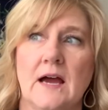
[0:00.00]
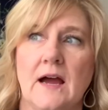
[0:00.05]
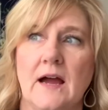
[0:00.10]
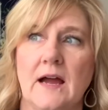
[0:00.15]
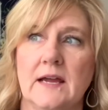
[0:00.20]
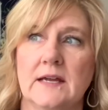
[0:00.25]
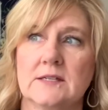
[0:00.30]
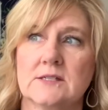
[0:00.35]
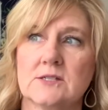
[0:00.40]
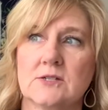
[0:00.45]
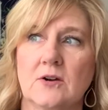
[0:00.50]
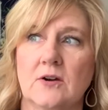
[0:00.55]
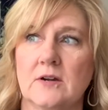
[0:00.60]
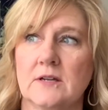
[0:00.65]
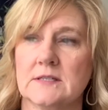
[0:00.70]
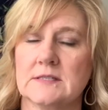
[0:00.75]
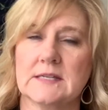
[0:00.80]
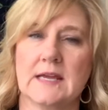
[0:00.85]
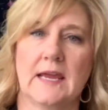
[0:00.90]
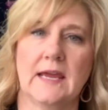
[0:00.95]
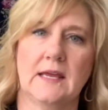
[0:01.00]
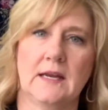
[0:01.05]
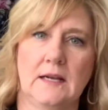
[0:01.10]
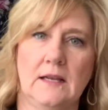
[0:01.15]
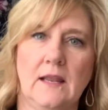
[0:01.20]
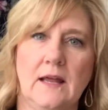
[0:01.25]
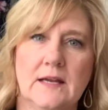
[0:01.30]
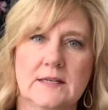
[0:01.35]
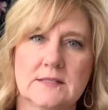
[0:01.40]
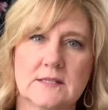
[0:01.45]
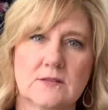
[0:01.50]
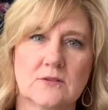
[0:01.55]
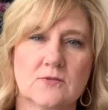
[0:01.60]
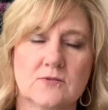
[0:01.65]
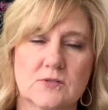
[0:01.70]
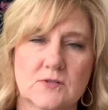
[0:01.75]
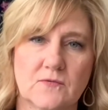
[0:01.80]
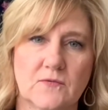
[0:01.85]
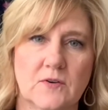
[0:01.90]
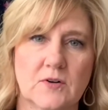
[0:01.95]
I started to analyze in
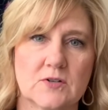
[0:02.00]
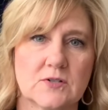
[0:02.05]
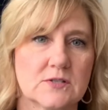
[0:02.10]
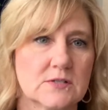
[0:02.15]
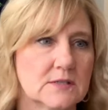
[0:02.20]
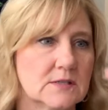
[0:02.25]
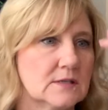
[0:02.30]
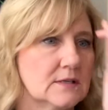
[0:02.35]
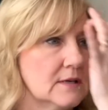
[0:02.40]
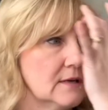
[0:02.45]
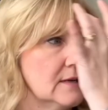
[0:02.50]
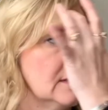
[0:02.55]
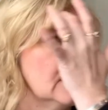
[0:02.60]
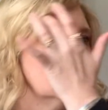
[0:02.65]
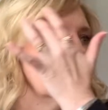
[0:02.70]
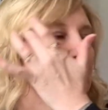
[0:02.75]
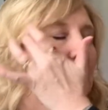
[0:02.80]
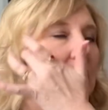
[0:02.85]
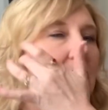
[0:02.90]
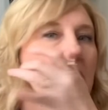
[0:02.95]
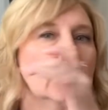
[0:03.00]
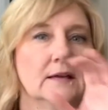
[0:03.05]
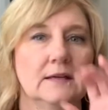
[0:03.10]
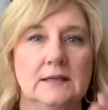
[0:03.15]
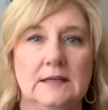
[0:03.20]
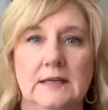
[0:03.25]
those first uh,